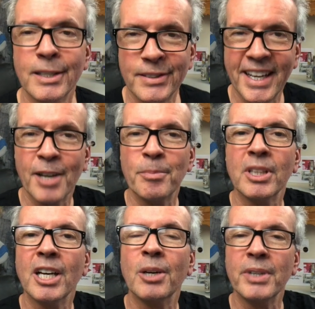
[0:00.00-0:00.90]
down
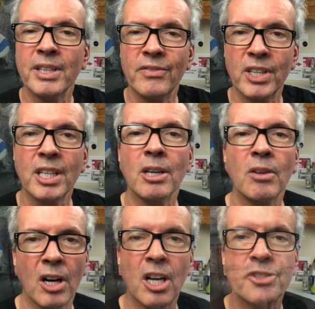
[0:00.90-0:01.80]
below in the
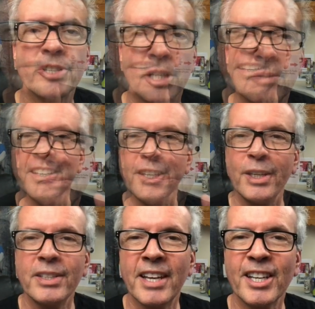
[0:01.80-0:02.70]
video also.
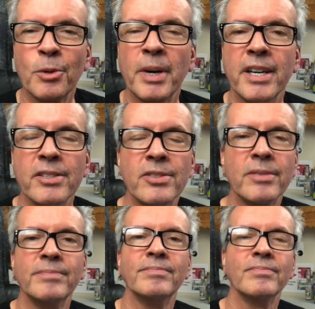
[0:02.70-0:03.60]
Key takeaways.
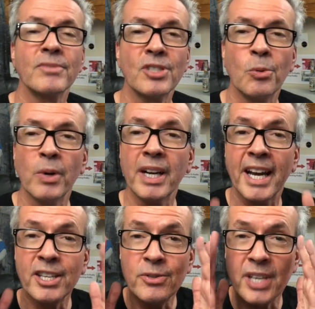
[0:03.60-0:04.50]
So would I
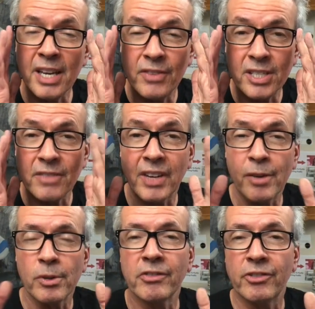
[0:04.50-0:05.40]
use Avis if I
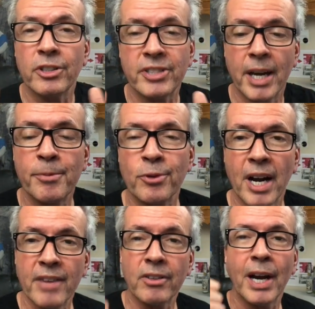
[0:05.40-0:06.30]
were a full-time
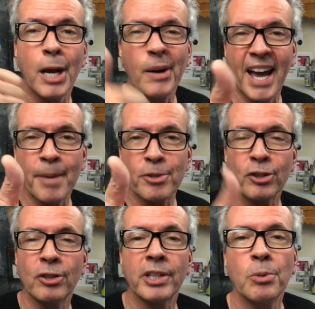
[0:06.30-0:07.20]
driver? I
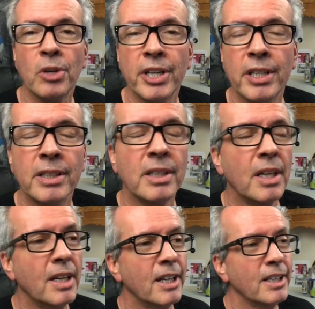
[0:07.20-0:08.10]
absolutely would.
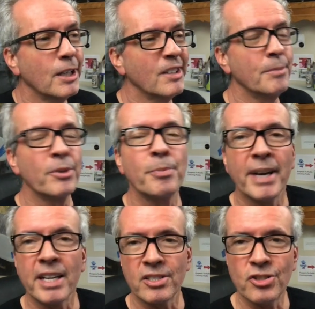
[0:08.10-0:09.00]
With
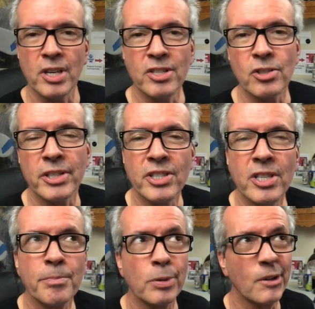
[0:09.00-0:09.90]
my Exchange
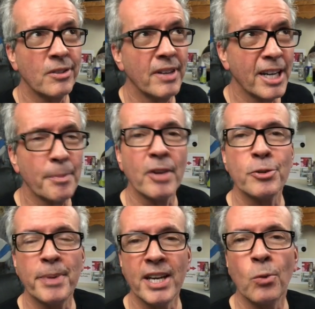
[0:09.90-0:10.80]
Leasing program, I
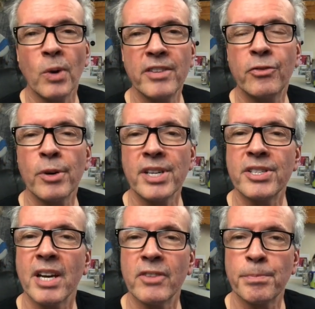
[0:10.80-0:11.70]
was paying
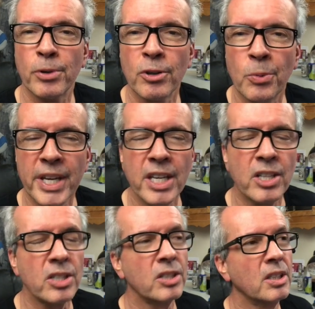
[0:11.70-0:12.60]
$147 per week,